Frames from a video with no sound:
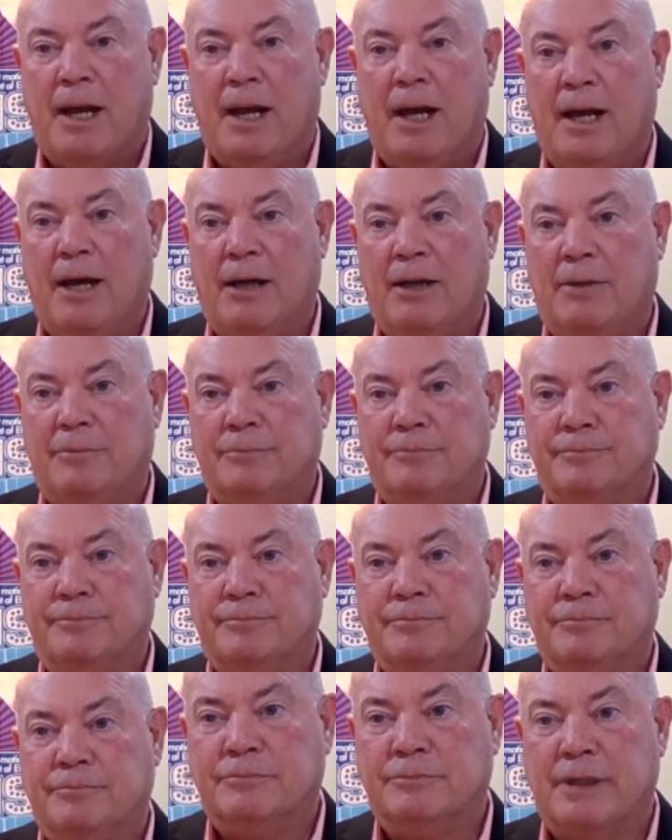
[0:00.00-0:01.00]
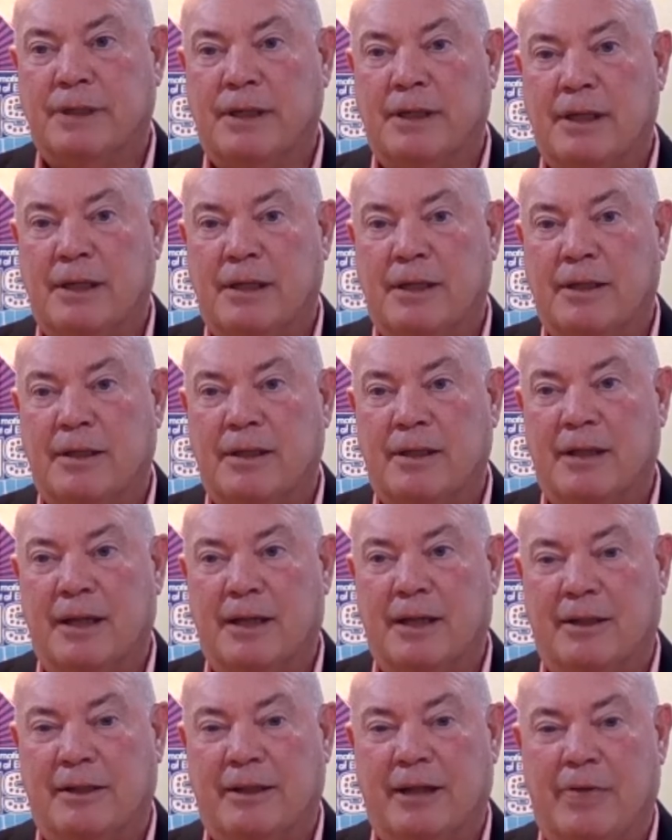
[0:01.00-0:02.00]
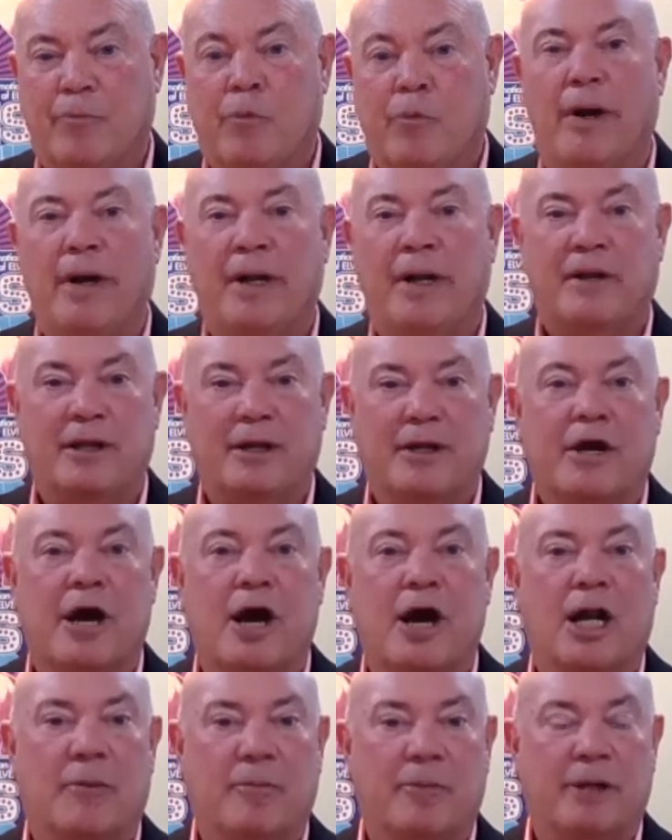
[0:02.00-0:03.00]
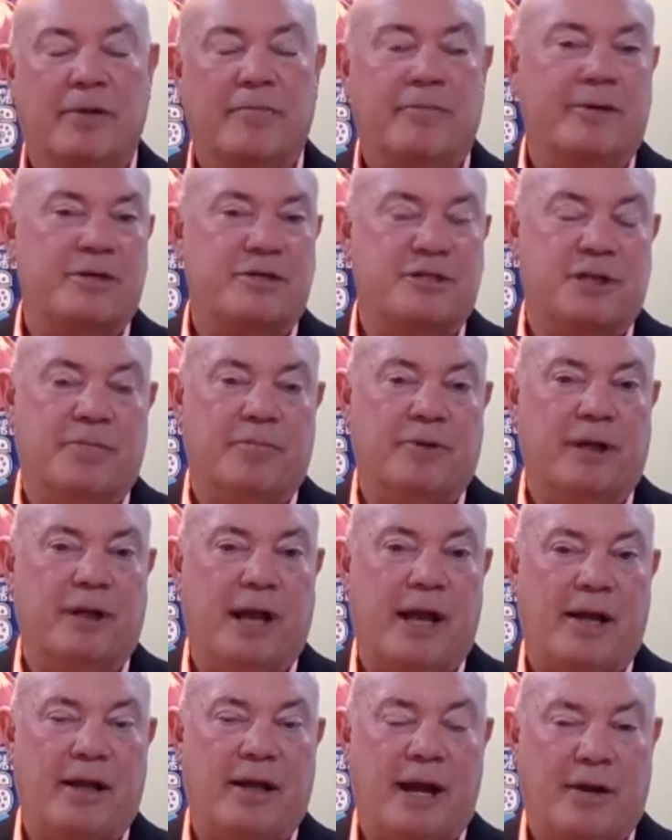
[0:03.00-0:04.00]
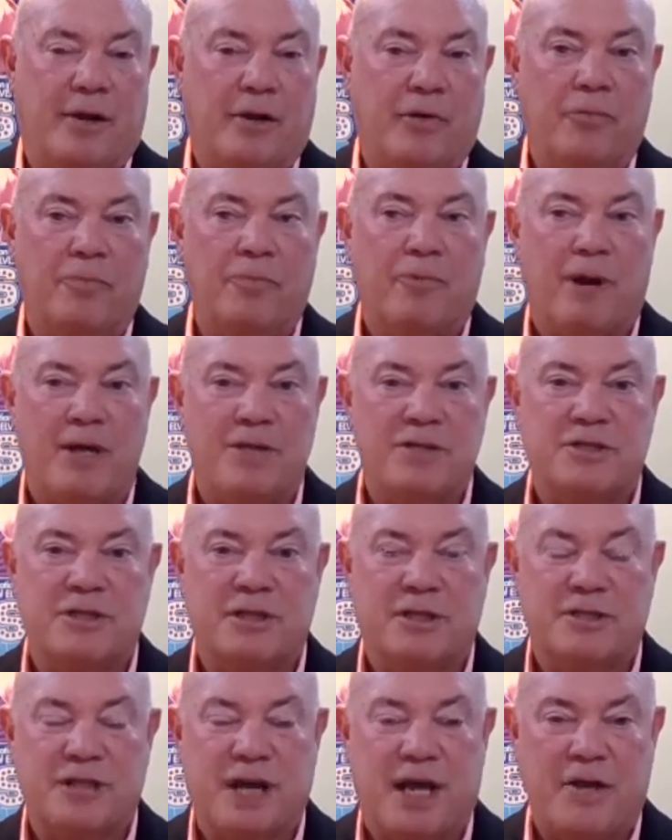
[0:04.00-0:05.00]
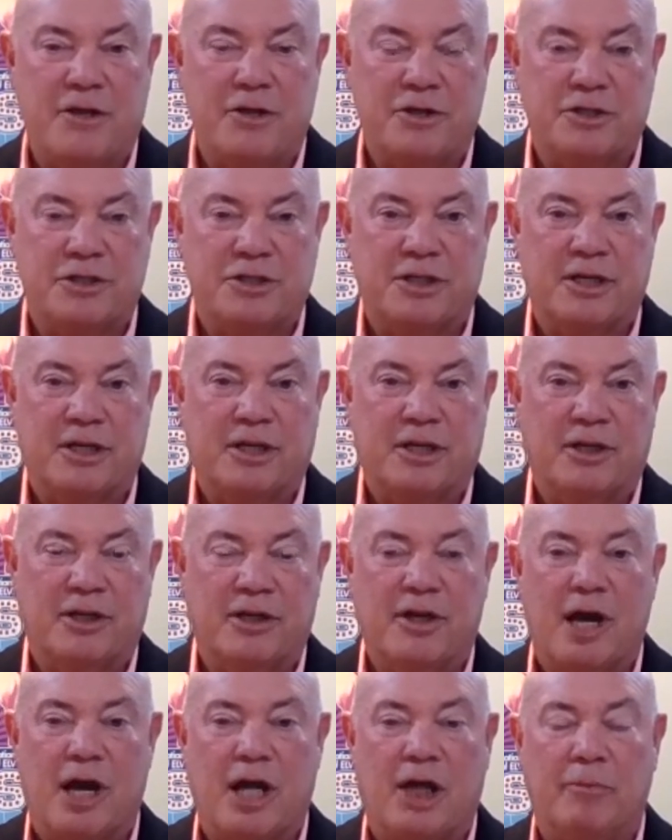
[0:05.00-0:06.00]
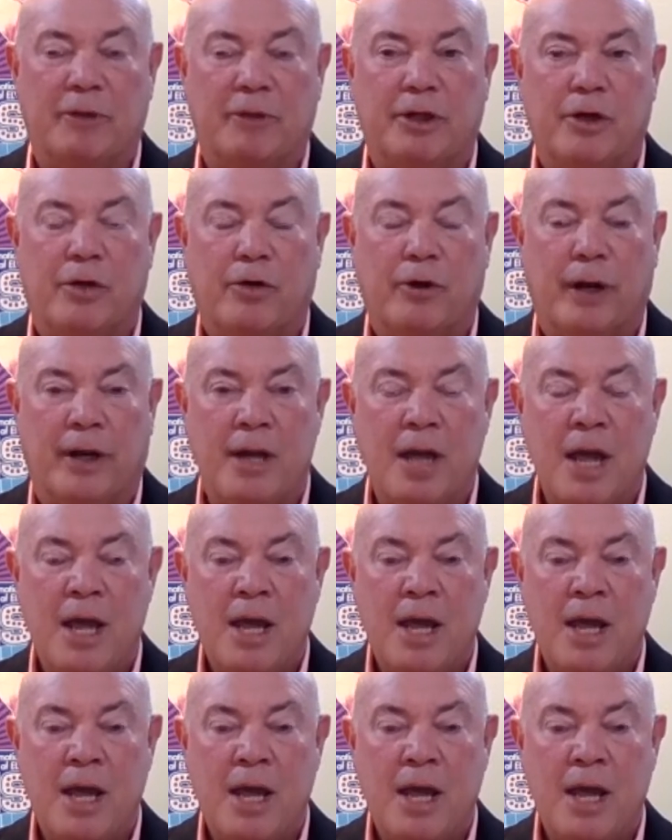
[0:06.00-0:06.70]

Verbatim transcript: Um, uh, they're wanting the economy to be stimulated. I know the president's anxious to get the economy going.